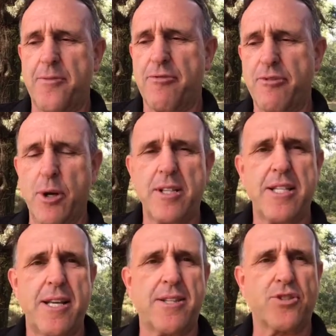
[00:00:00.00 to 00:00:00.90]
floating
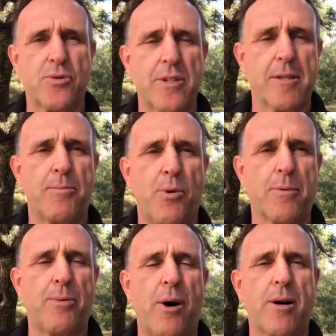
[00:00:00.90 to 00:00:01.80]
teeth is a really
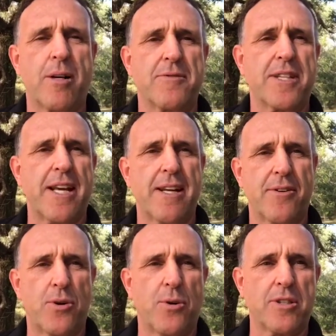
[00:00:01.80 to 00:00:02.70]
important part of taking care
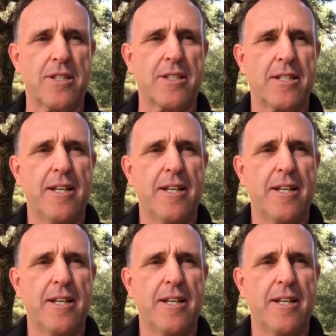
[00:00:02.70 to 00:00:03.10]
of the horses.